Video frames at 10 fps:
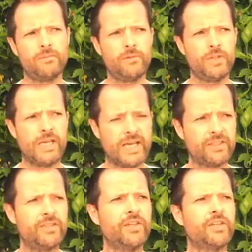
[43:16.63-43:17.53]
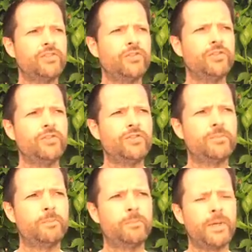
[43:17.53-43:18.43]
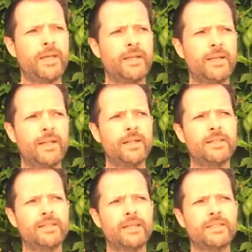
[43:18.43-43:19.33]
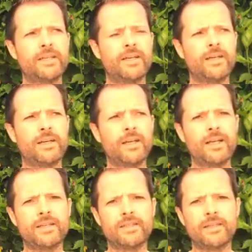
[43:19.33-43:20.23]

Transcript: yes, you can choose pain and illness as a how